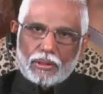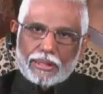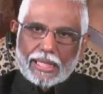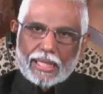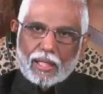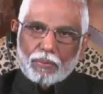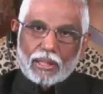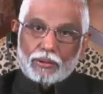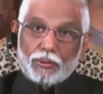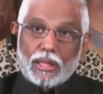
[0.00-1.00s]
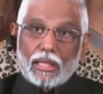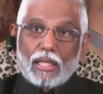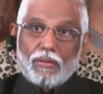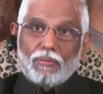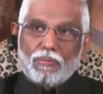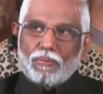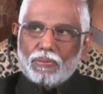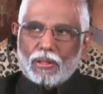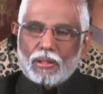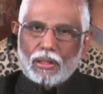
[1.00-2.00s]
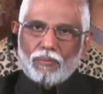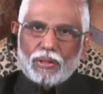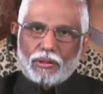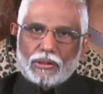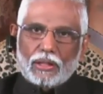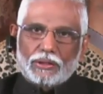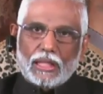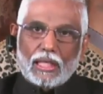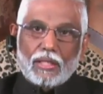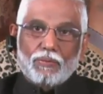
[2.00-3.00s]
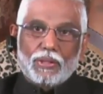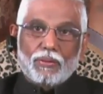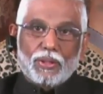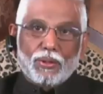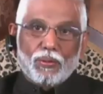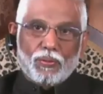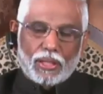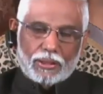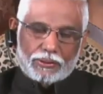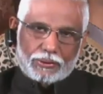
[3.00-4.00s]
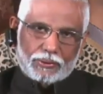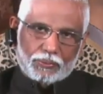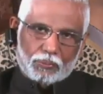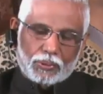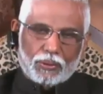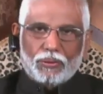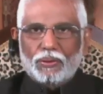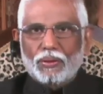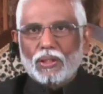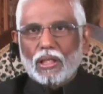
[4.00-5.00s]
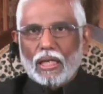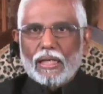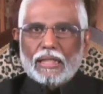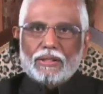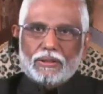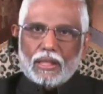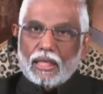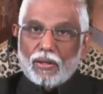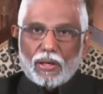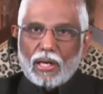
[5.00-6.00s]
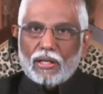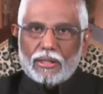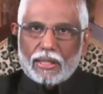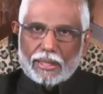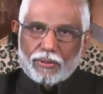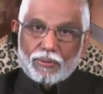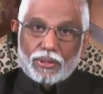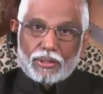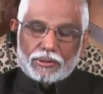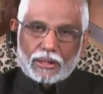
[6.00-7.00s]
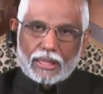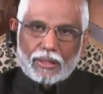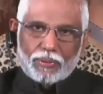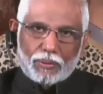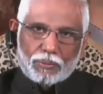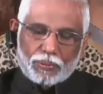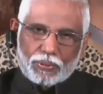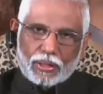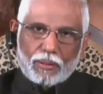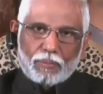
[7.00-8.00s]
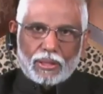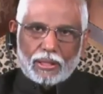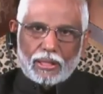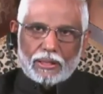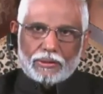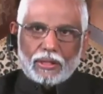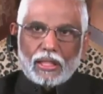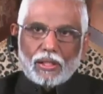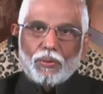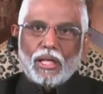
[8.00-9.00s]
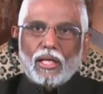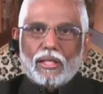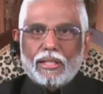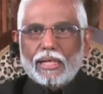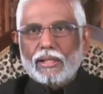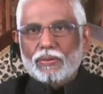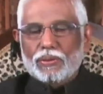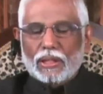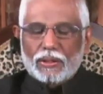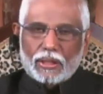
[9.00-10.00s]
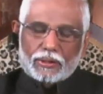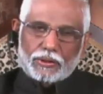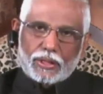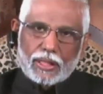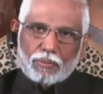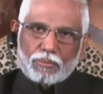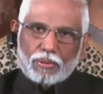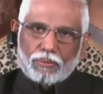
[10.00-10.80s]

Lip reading: DNA, because you can live, even the cells can live without a nucleus, you know. And he's, I know, not that I don't disagree with him totally, but at least you cannot take it to the other extreme.